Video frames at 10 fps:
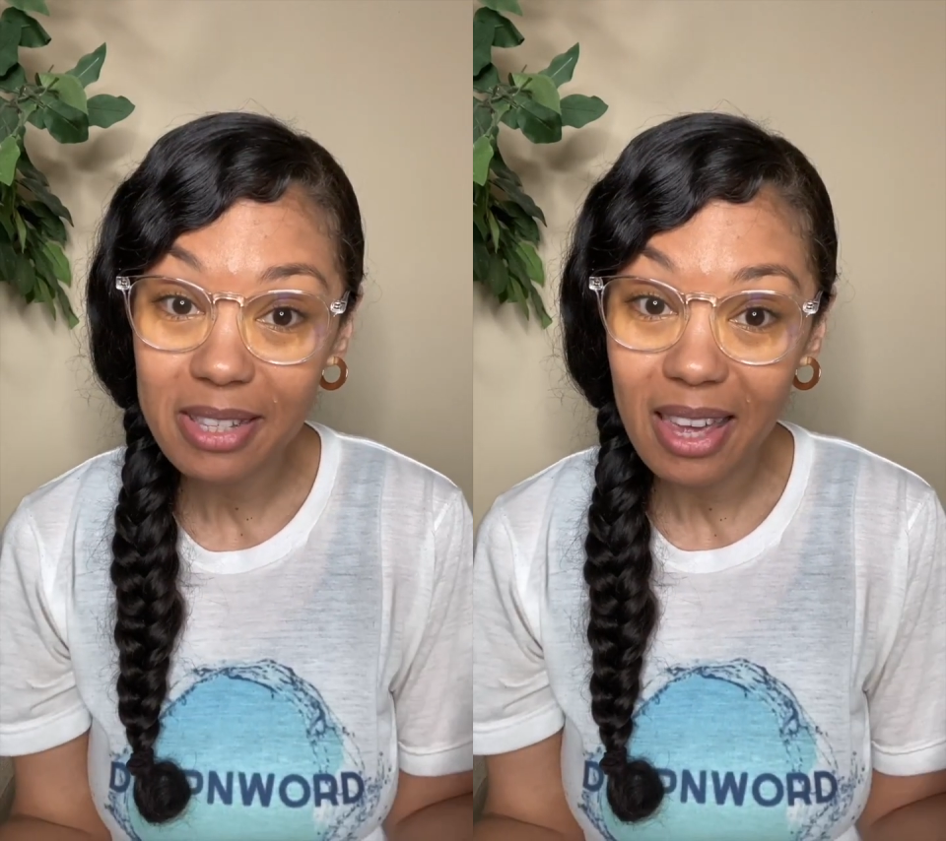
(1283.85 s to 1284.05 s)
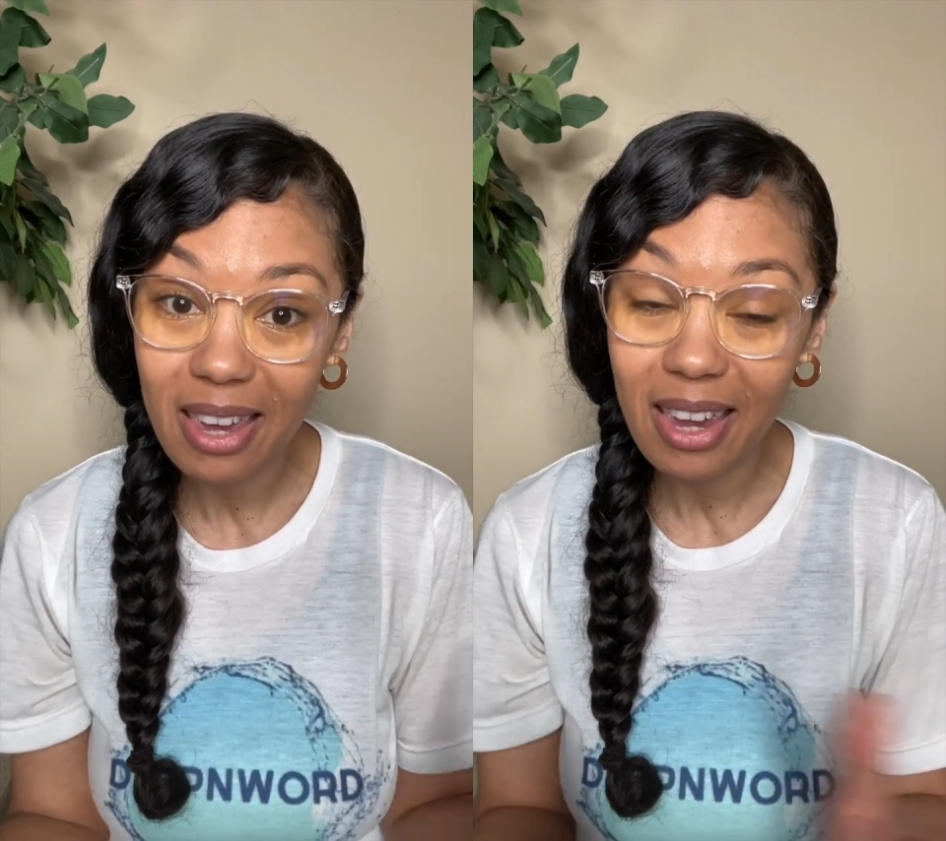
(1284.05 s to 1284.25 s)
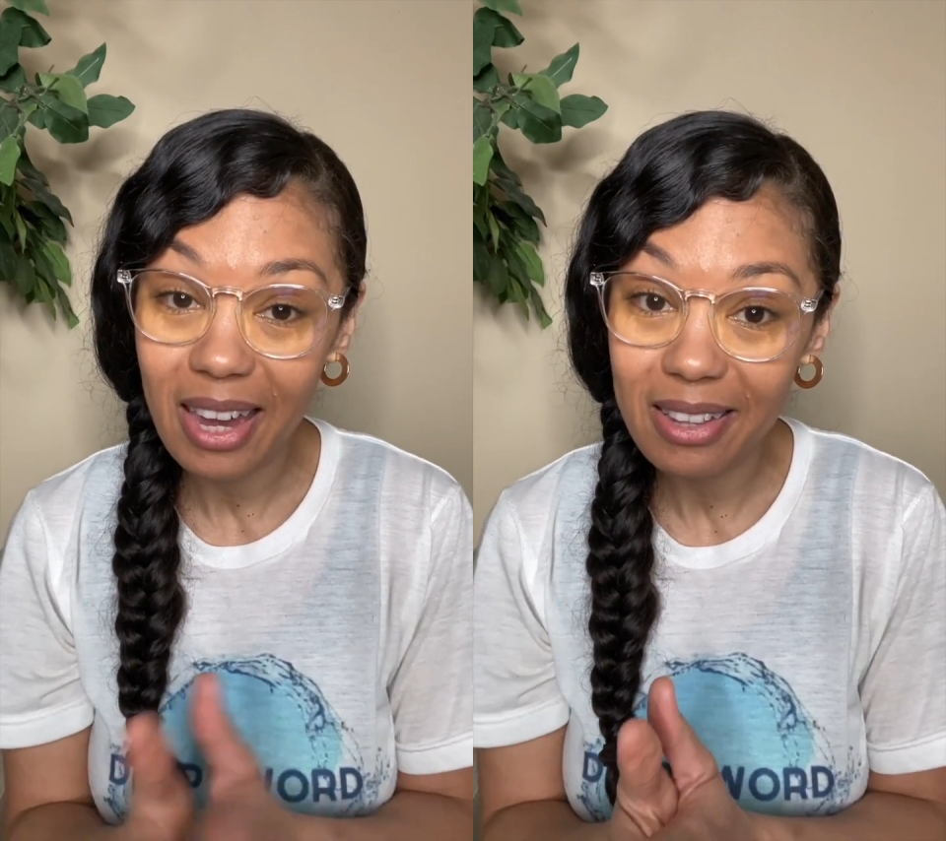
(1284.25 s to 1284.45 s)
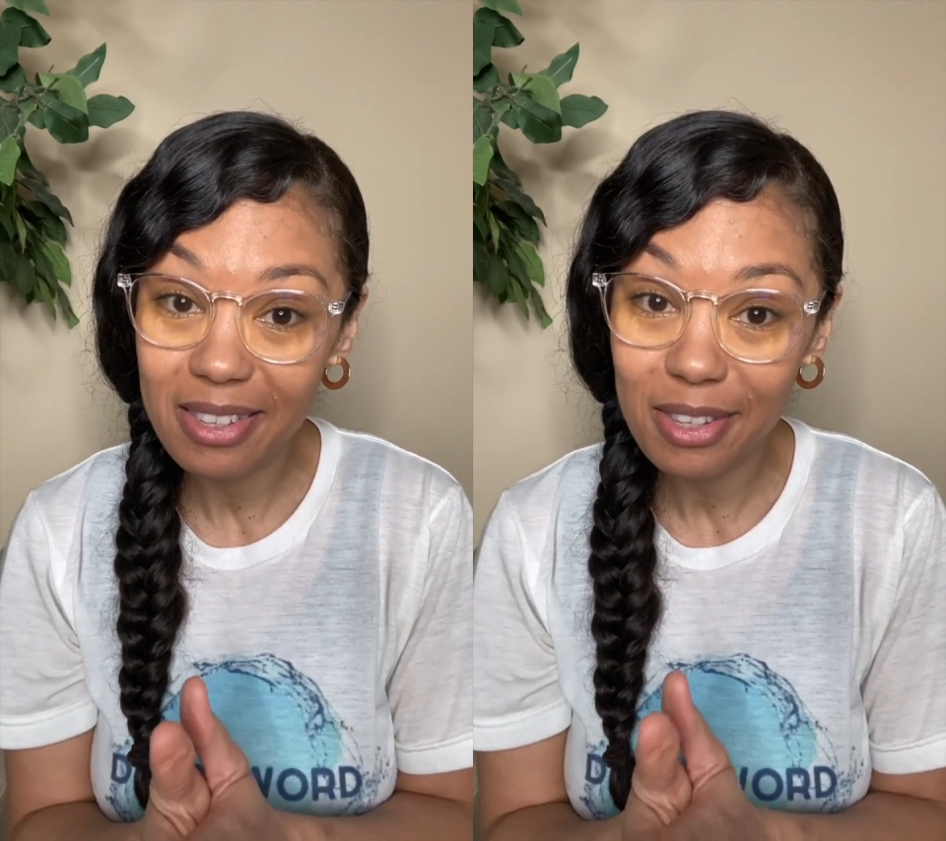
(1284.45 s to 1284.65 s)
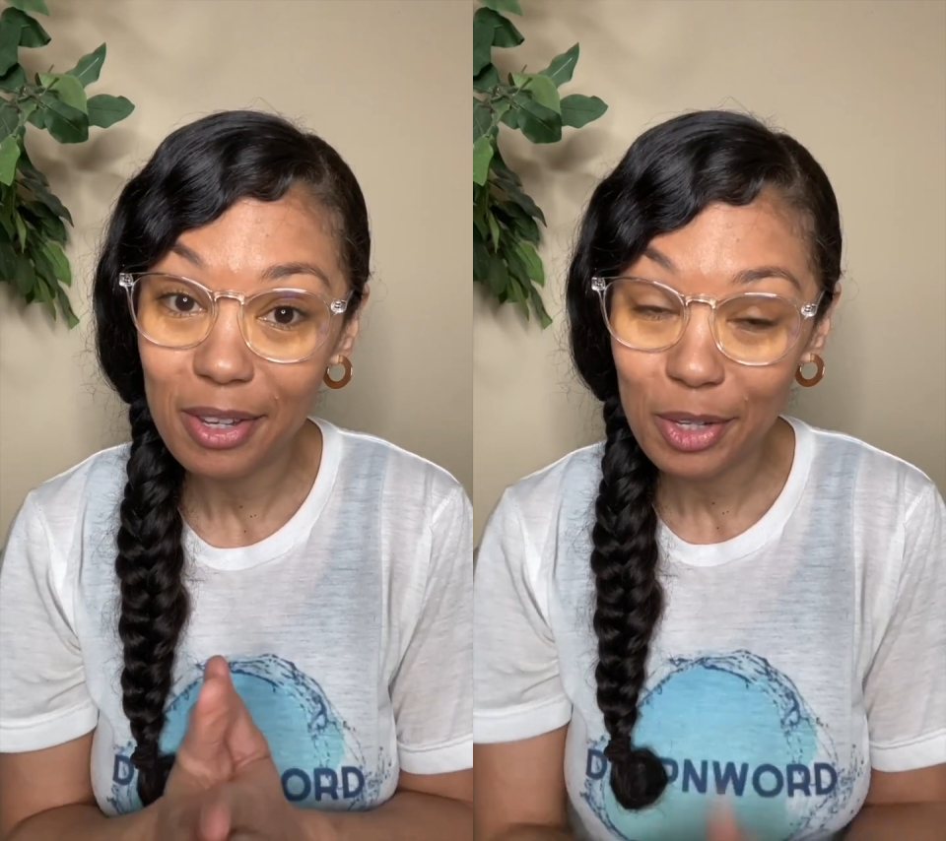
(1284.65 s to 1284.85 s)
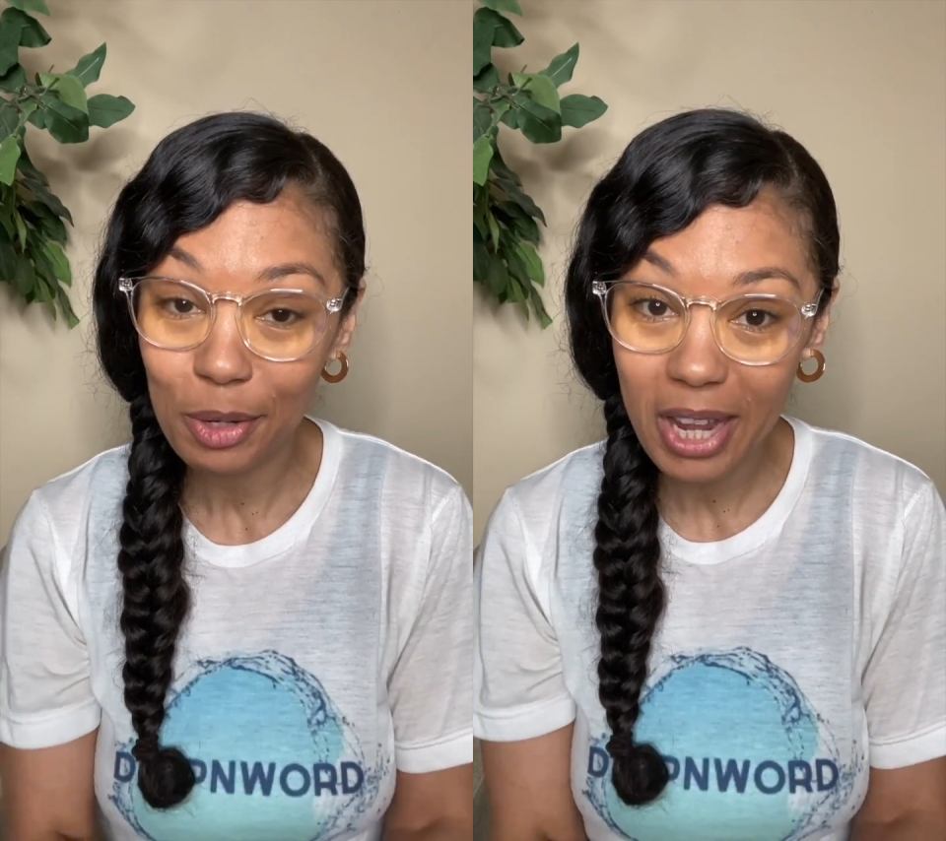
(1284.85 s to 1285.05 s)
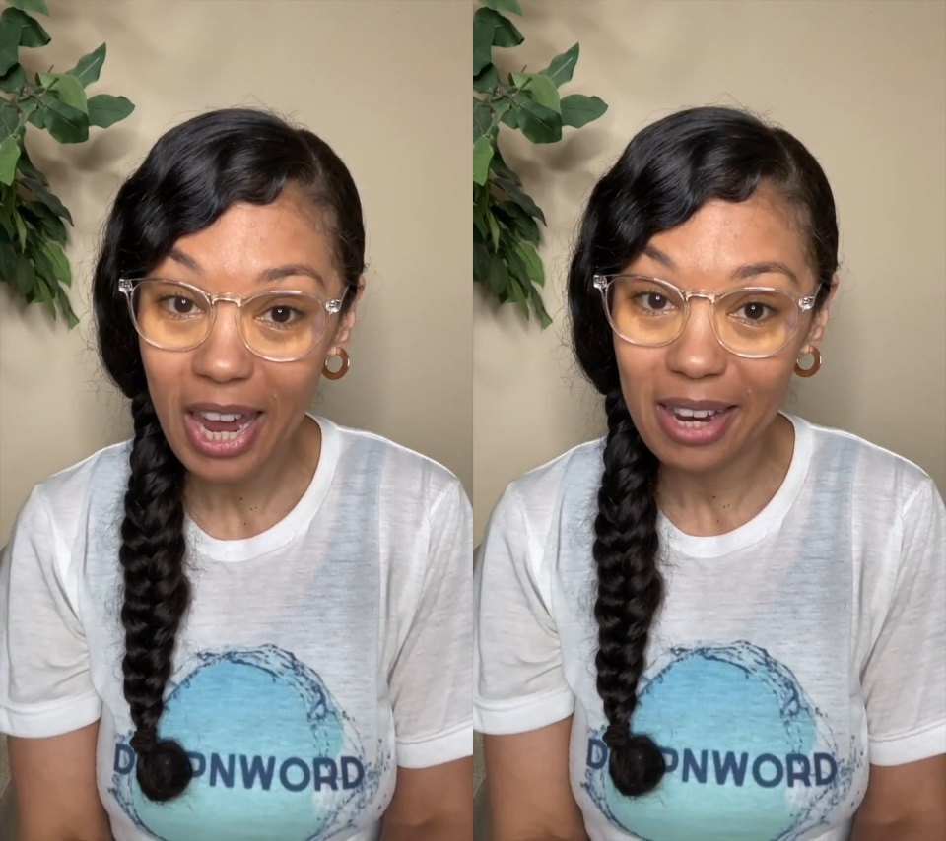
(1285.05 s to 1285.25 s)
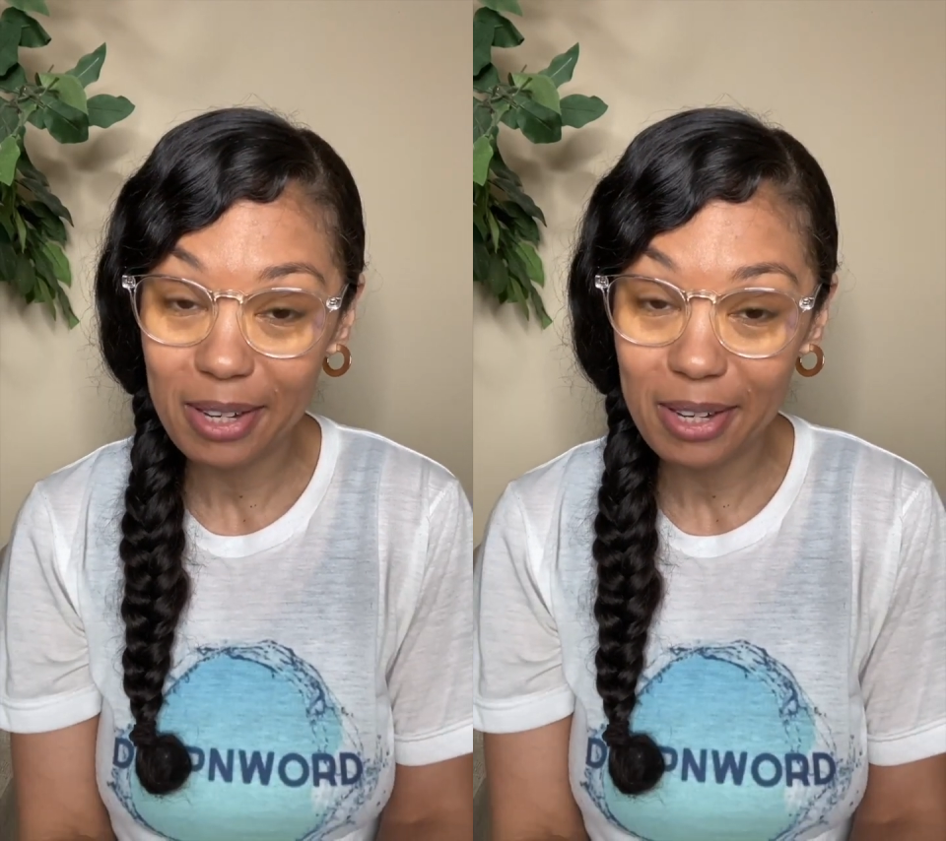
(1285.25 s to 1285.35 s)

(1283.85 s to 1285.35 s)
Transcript: thing ends today,